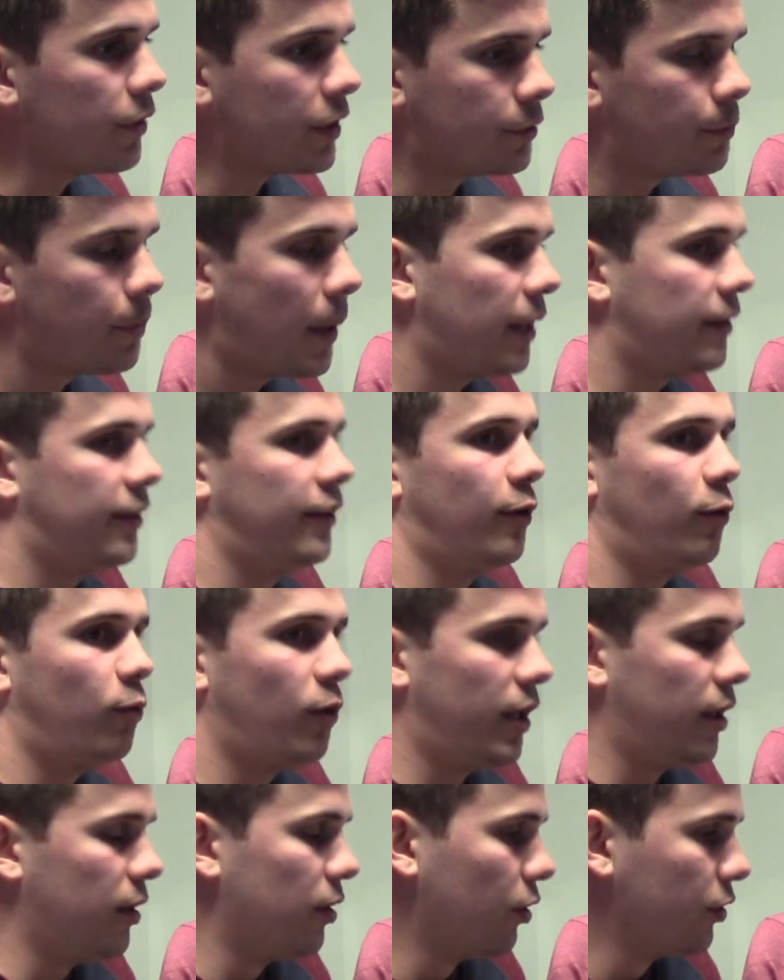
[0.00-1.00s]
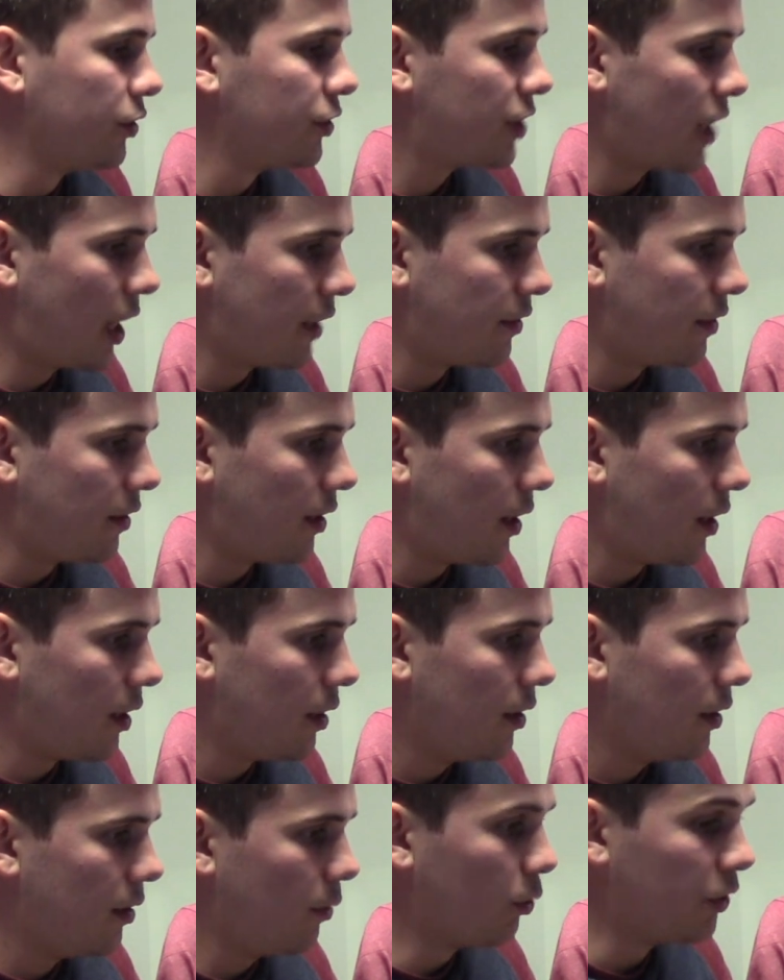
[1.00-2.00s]
expected a win on Saturday.
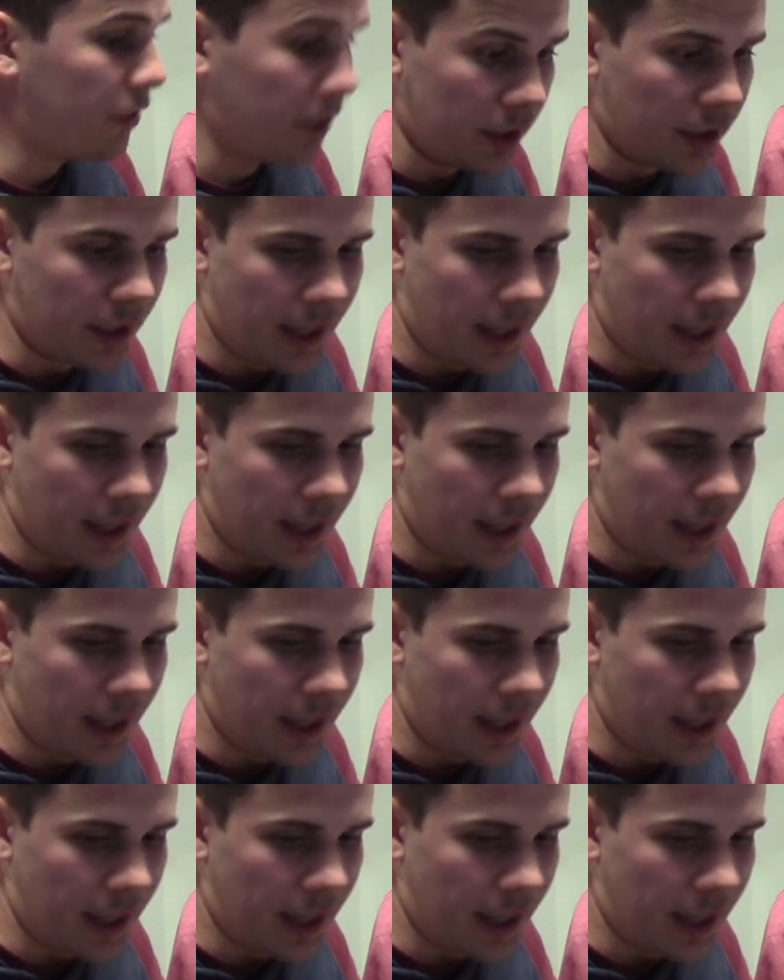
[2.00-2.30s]
We didn't